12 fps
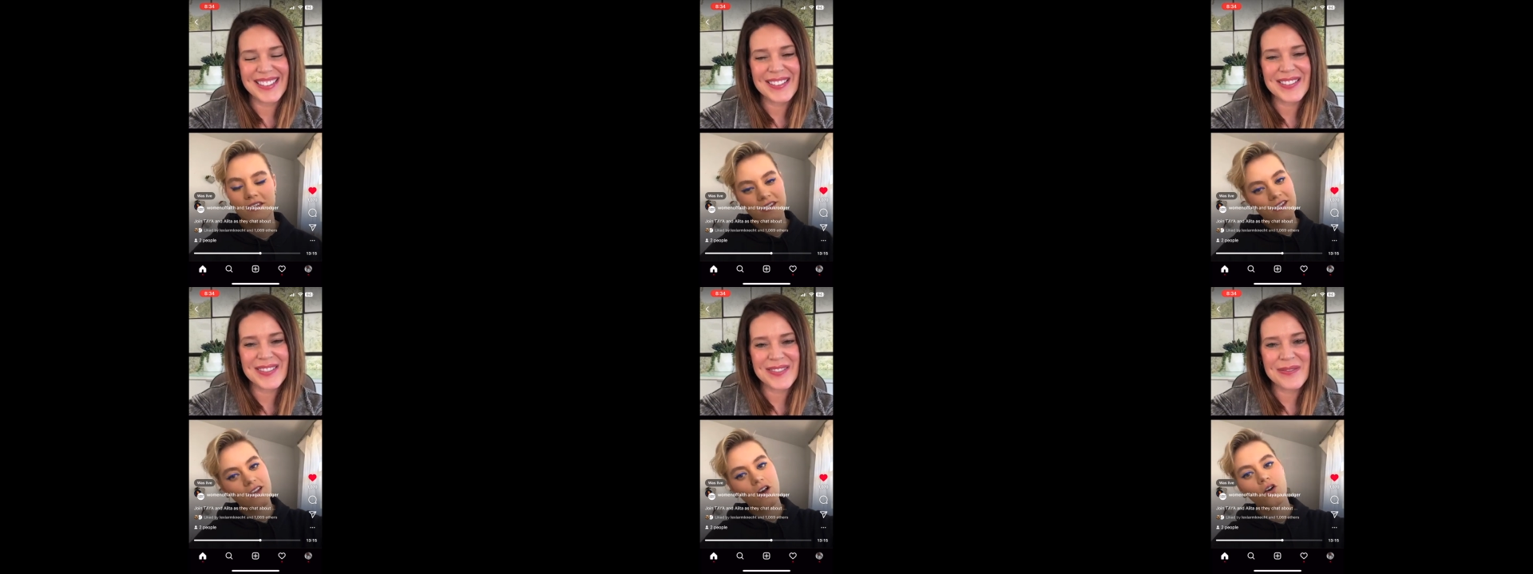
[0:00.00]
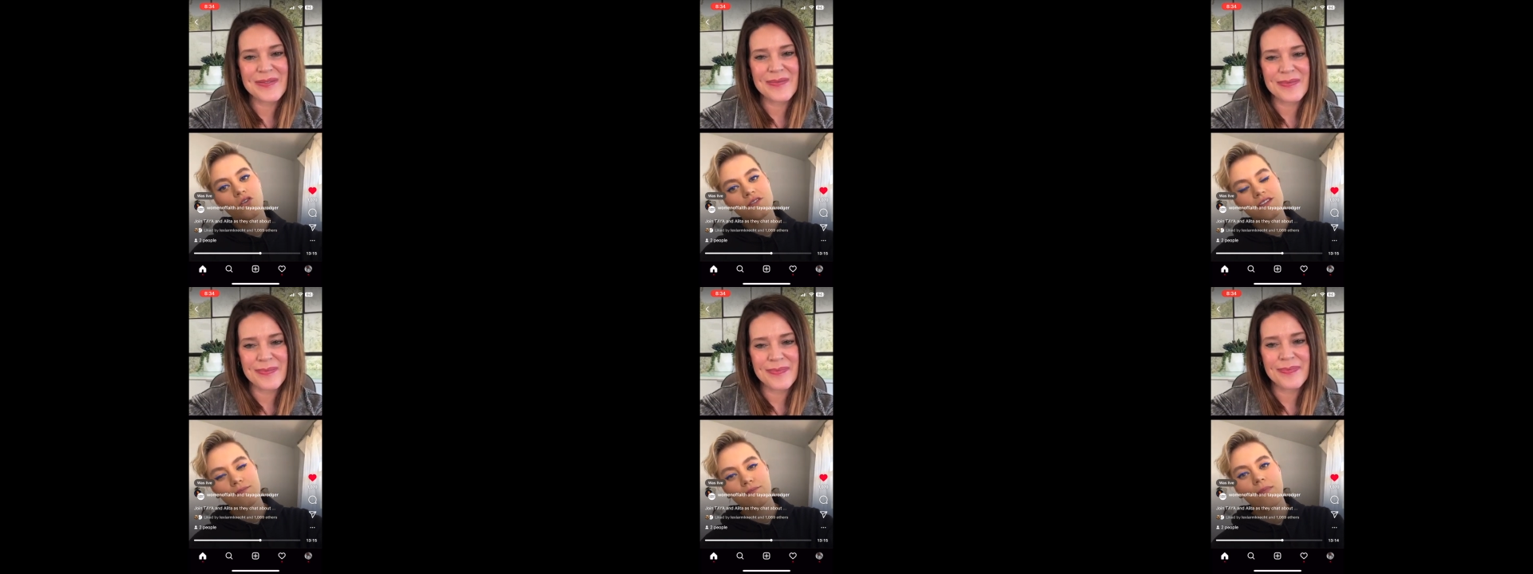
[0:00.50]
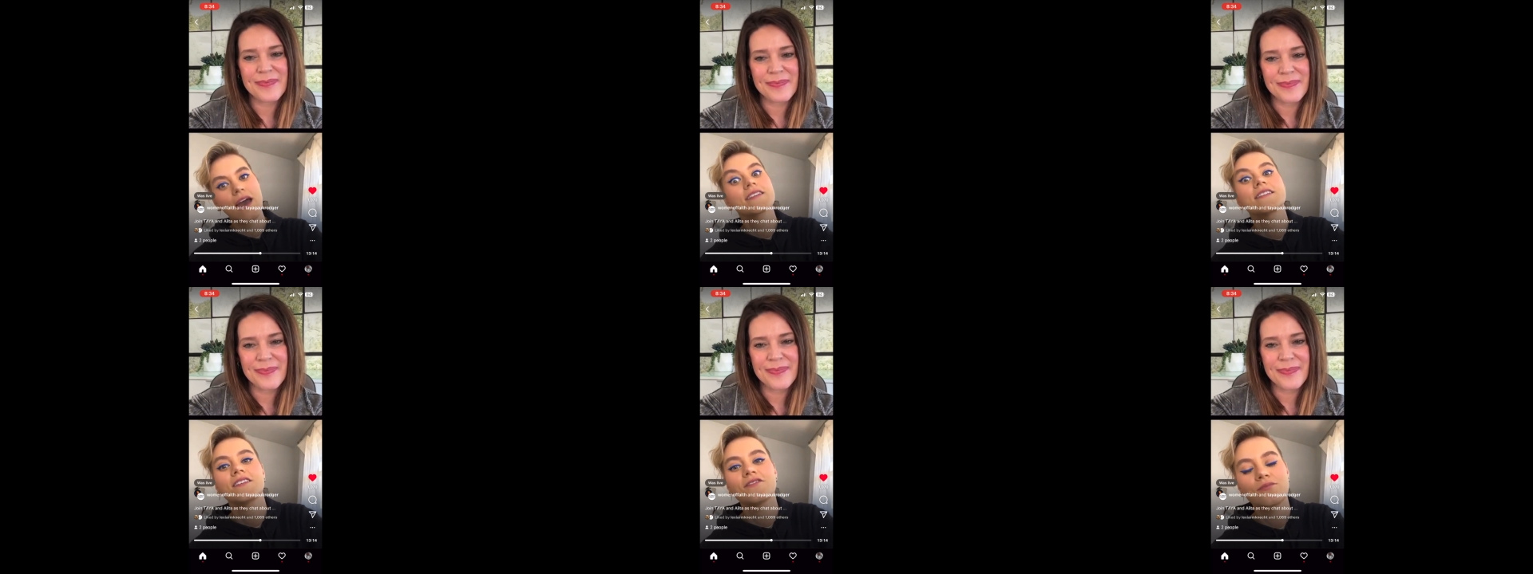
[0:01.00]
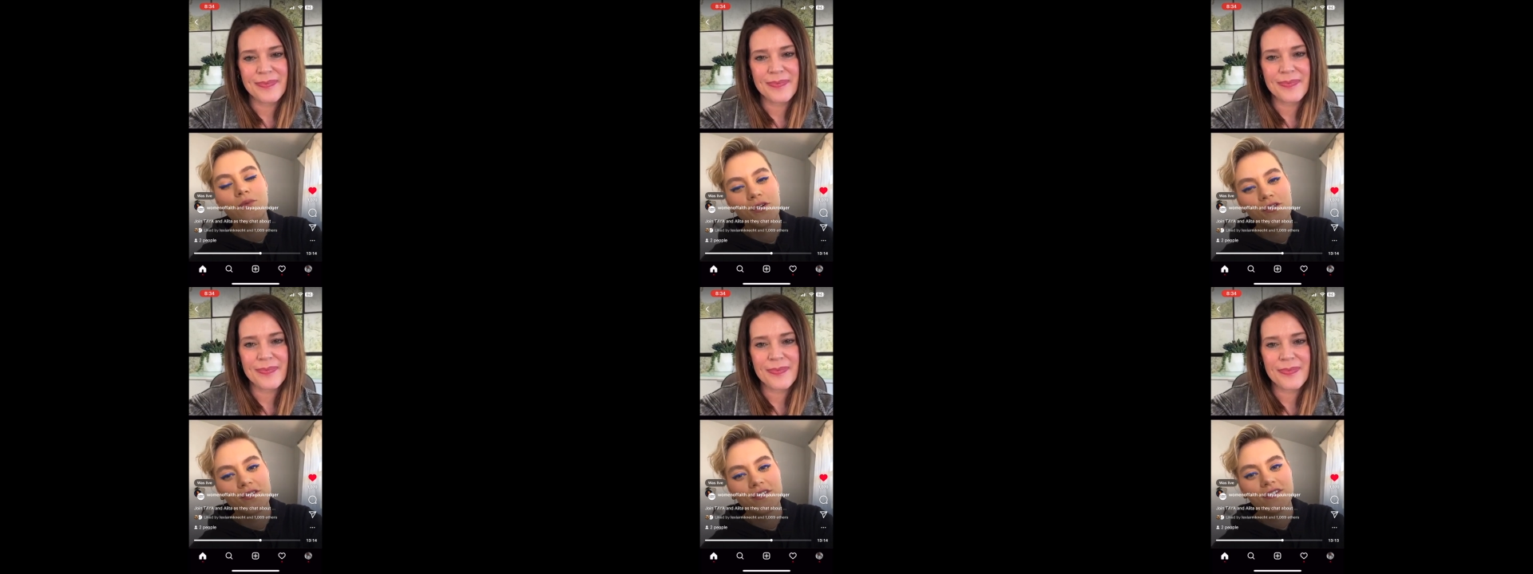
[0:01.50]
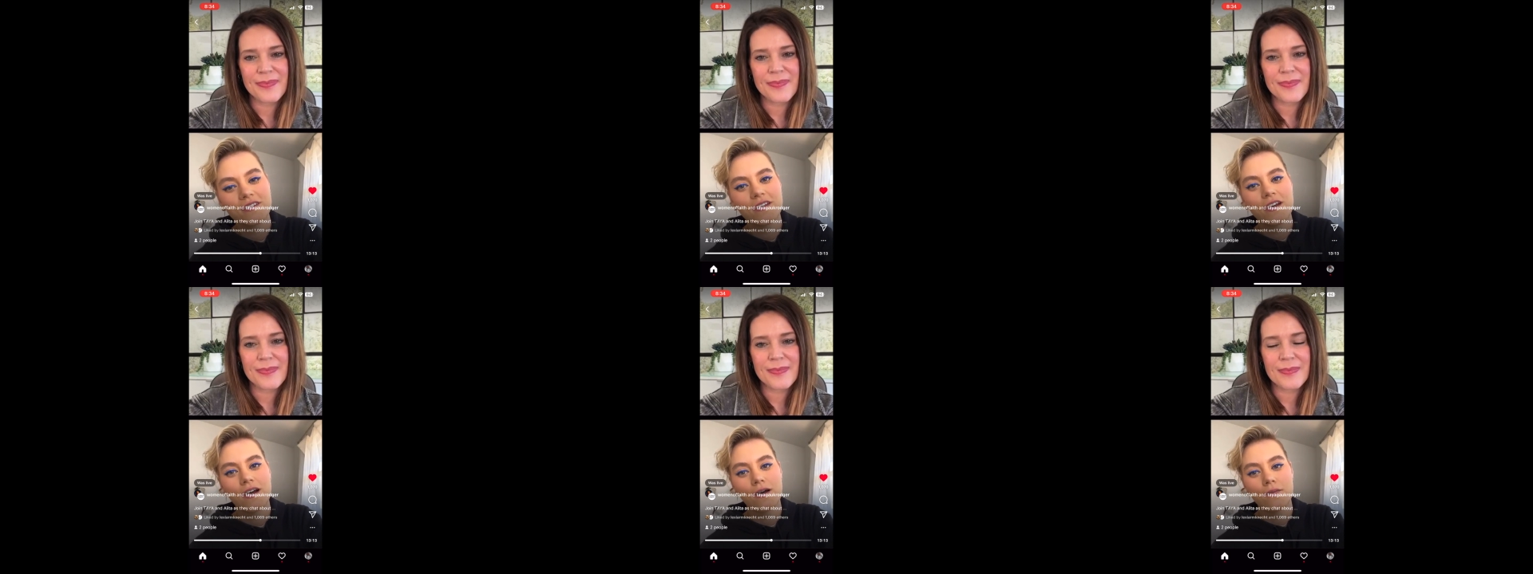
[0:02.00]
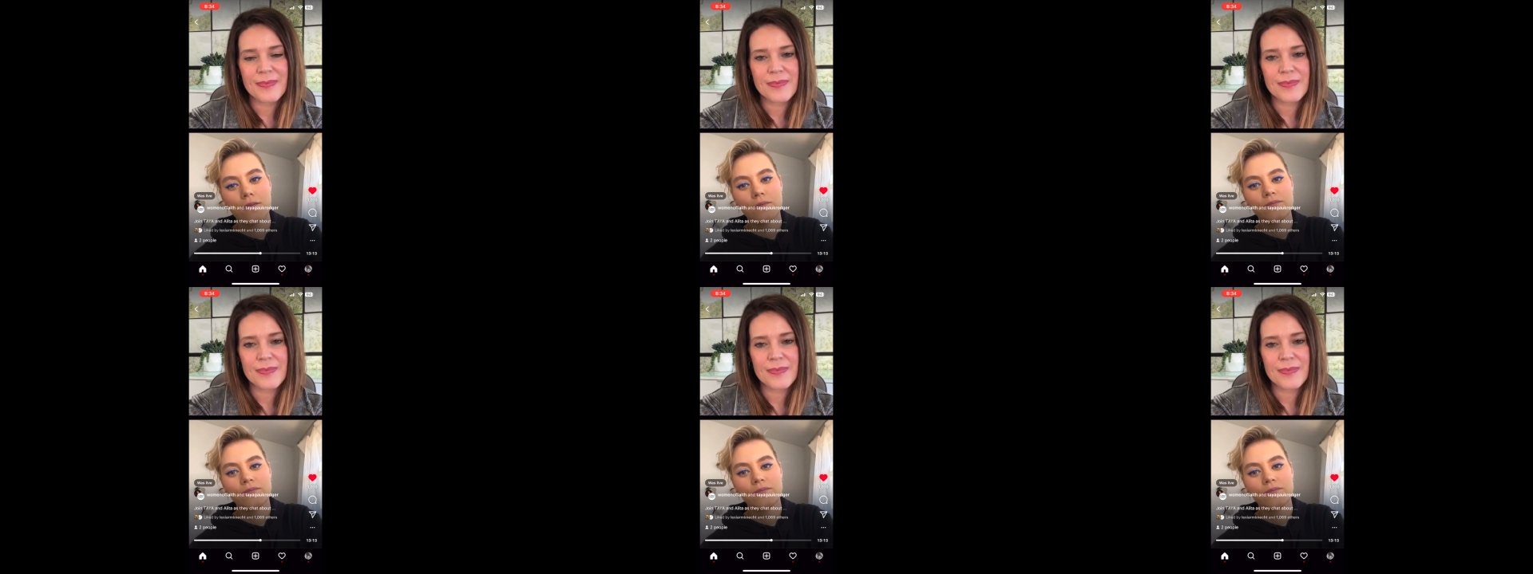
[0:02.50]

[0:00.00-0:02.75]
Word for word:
Speaker 1: that holds a massive boat um,